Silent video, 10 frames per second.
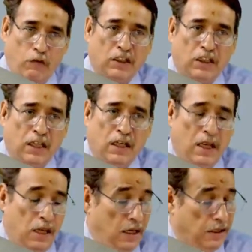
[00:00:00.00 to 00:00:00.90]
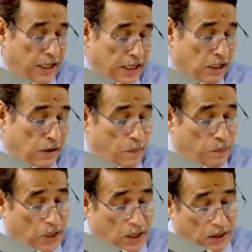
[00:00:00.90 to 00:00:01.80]
thing, that
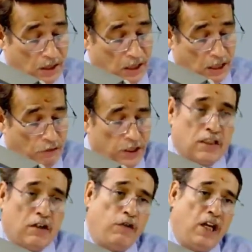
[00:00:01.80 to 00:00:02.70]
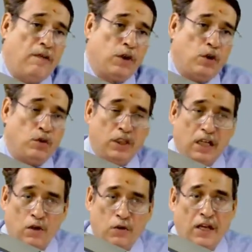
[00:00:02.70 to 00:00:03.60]
investor will have to do the
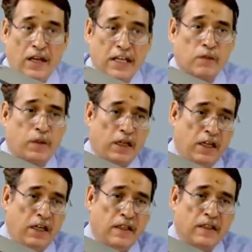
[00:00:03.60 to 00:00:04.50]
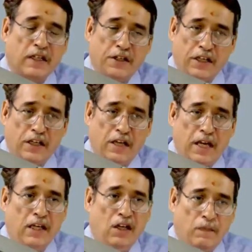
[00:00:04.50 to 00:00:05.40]
accounting as per Ind AS
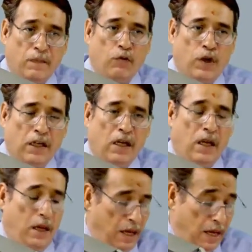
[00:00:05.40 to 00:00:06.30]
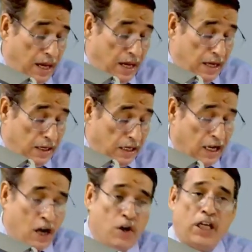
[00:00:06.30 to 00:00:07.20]
109, number one, and
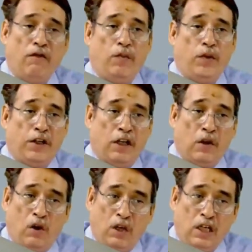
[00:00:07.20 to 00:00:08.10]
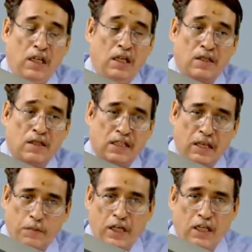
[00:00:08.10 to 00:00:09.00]
accounting will be done only in
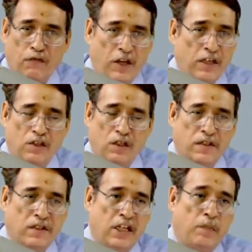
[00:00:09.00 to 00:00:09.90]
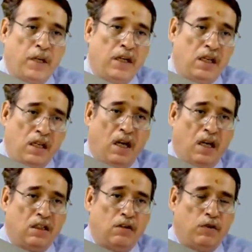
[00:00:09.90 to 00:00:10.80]
separate financial statement. In
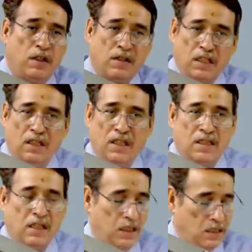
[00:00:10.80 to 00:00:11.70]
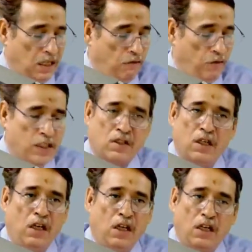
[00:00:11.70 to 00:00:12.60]
other words, in this case, investor
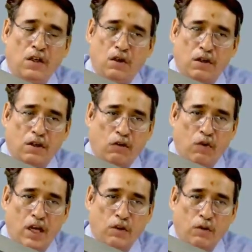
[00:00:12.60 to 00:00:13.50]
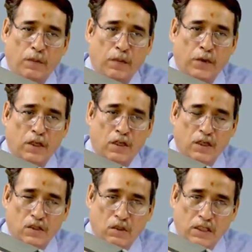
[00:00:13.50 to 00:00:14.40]
need not require to prepare
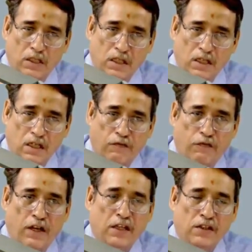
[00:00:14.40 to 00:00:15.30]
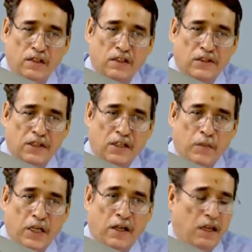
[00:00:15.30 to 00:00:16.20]
consolidated financial
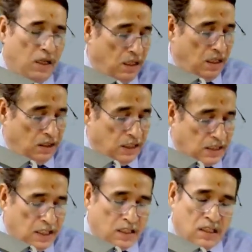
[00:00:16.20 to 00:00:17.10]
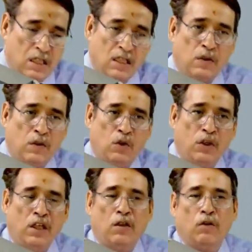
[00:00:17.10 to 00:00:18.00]
statement. In this case, there is no
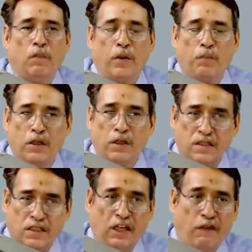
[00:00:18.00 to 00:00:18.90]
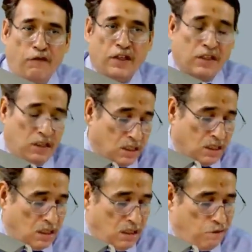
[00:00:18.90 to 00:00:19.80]
need to prepare CFS. This
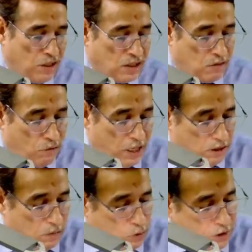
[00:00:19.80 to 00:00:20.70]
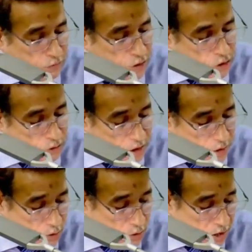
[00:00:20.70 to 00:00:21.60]
is the first vital point which you
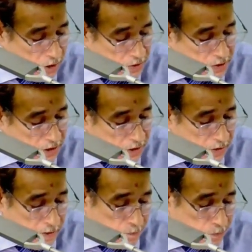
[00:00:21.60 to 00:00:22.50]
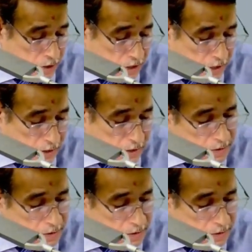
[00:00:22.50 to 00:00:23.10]
need to understand. Correct?